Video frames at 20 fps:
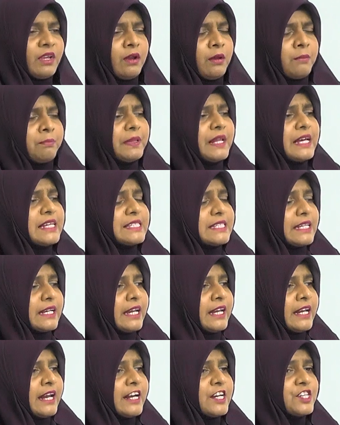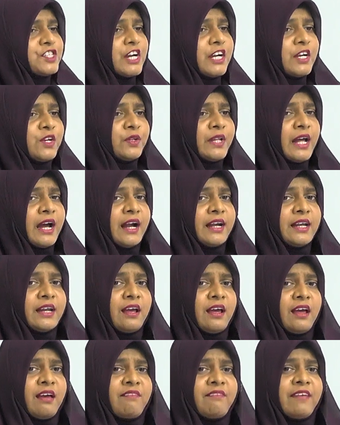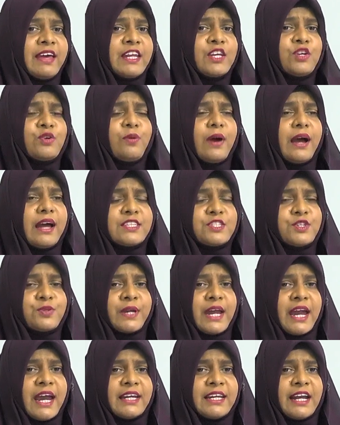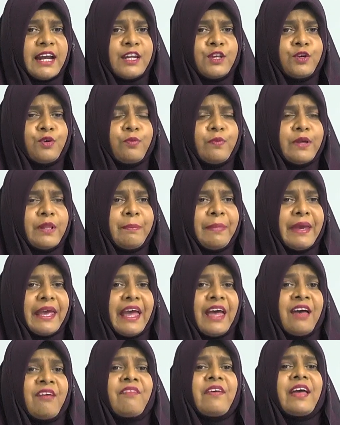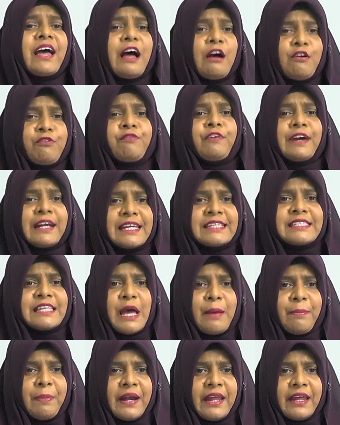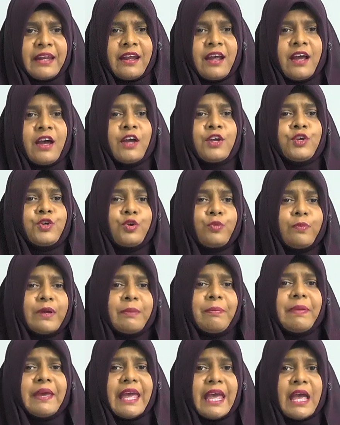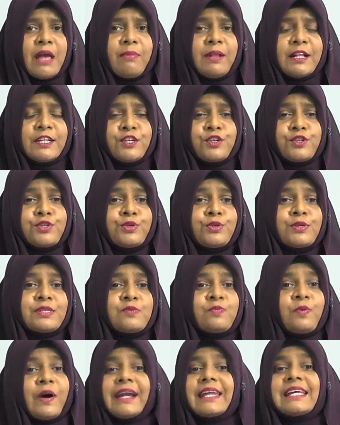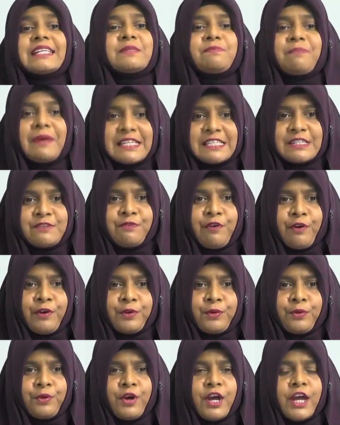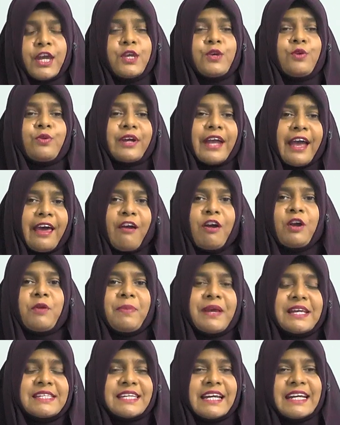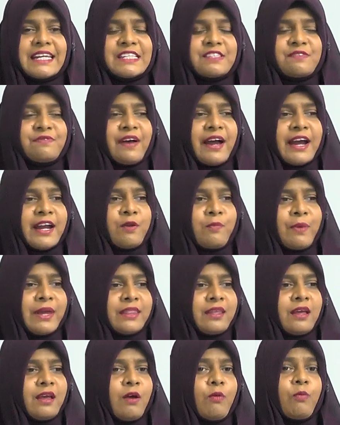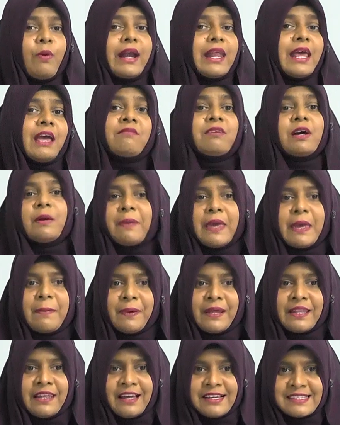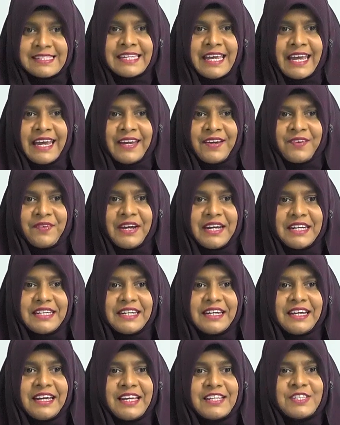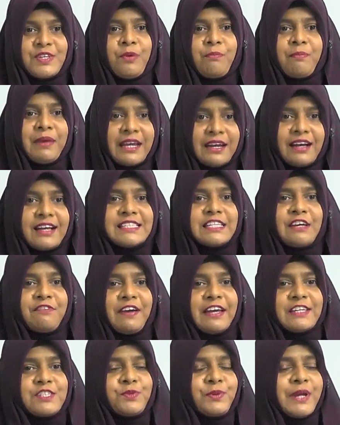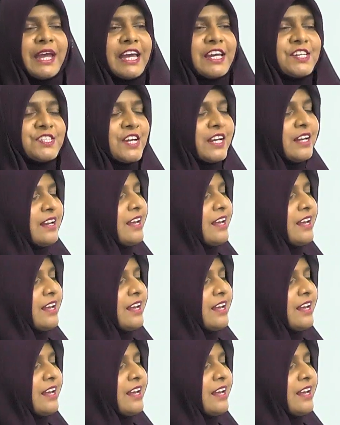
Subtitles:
plus in addition to that, when you are educated, you will be aware of what is happening. You will be able to choose what is best for you. You cannot be satisfied with whatever people are saying, right? So because of education,